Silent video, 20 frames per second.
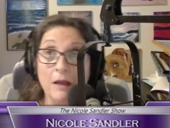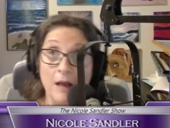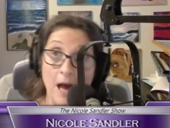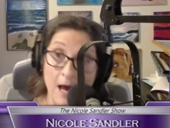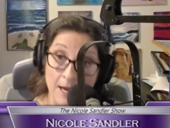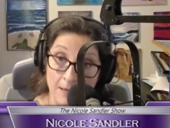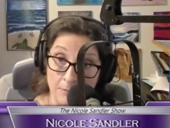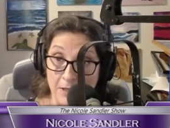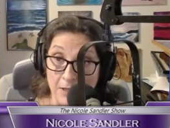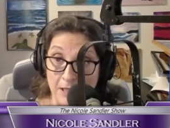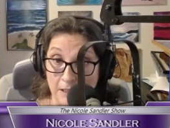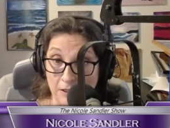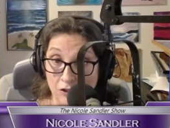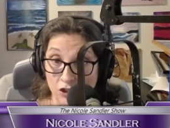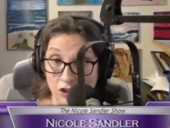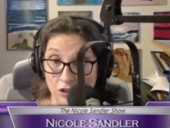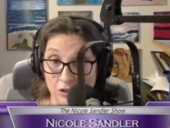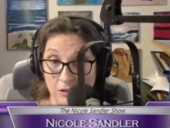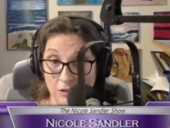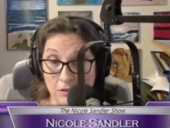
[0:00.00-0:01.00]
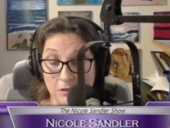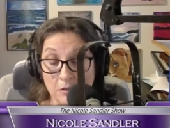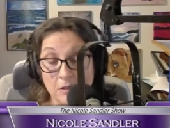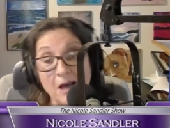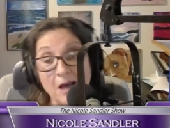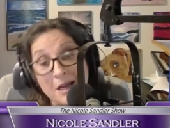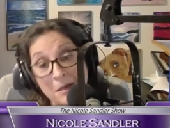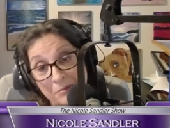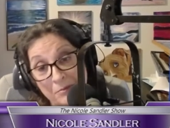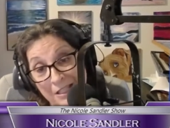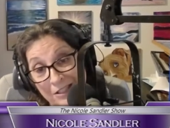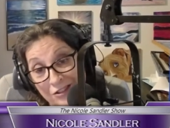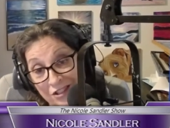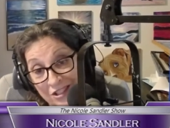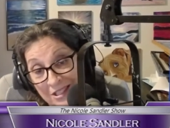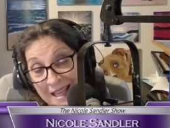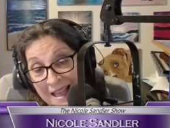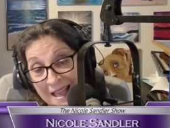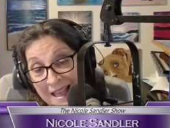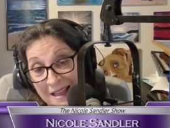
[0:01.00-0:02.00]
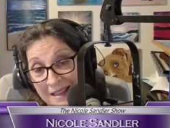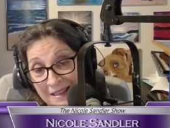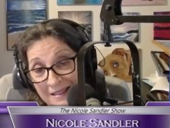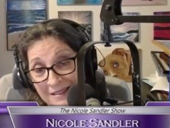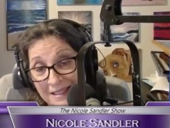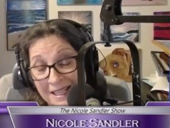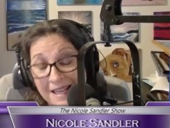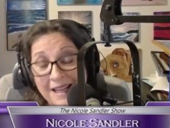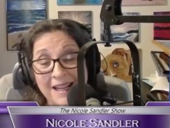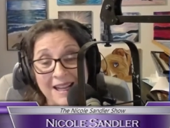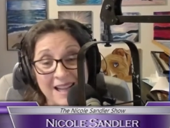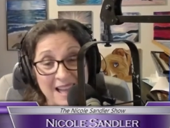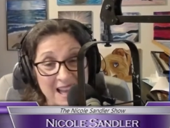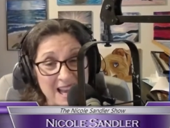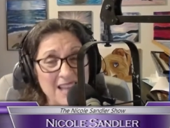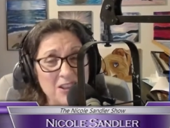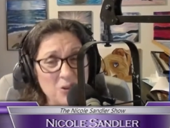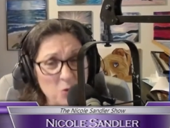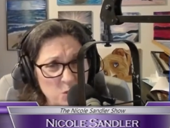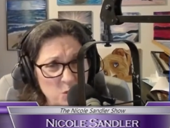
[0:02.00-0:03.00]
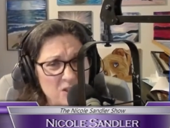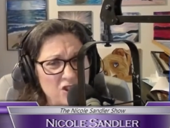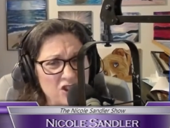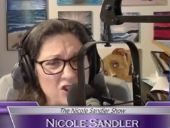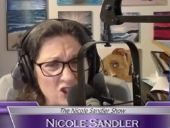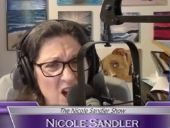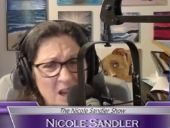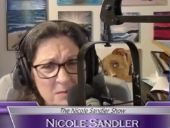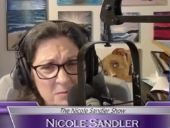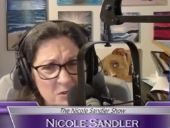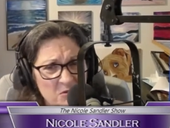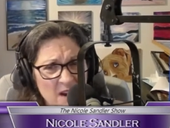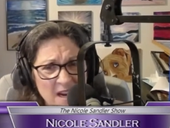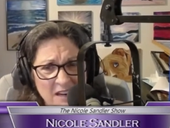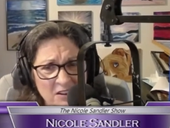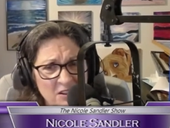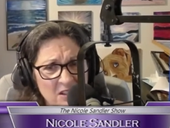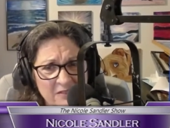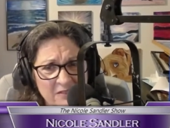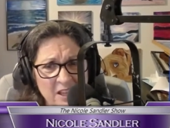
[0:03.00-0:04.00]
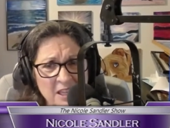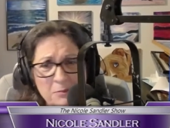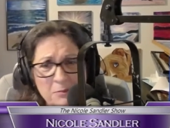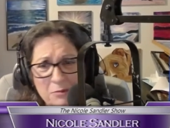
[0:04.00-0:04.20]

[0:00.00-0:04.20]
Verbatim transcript: Got impeached. Got impeached again. Had the worst jobs record of